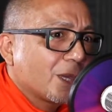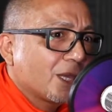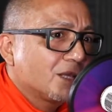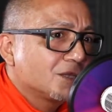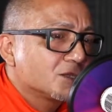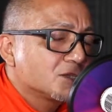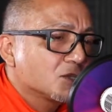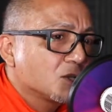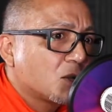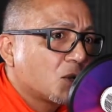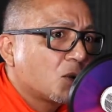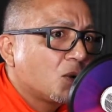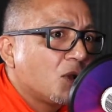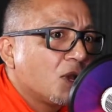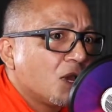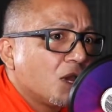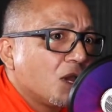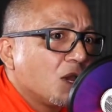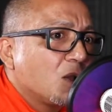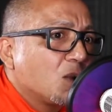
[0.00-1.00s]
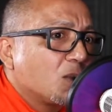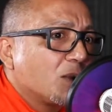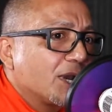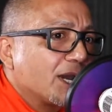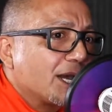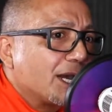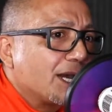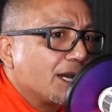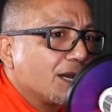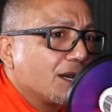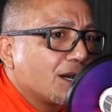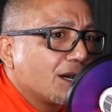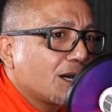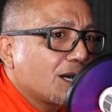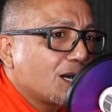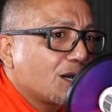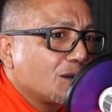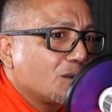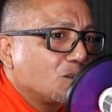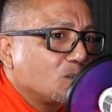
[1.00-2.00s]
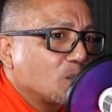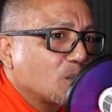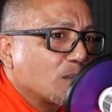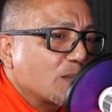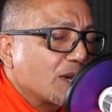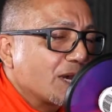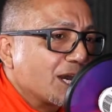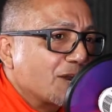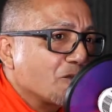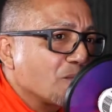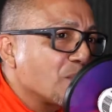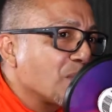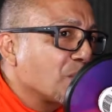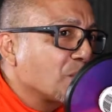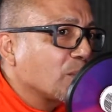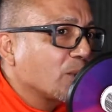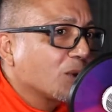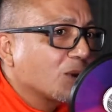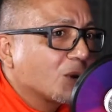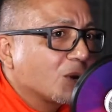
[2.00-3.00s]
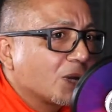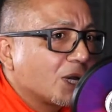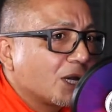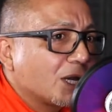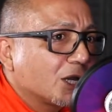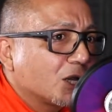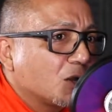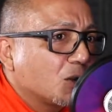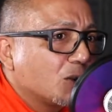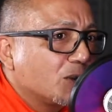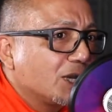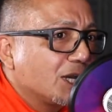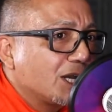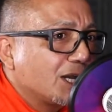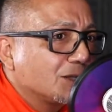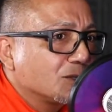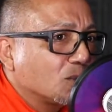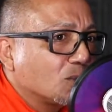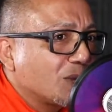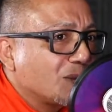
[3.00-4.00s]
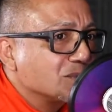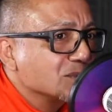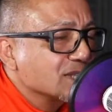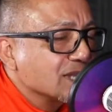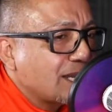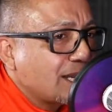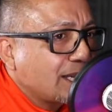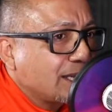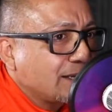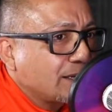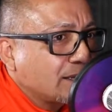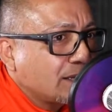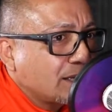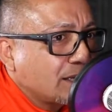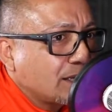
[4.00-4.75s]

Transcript: And so when I remember going on the website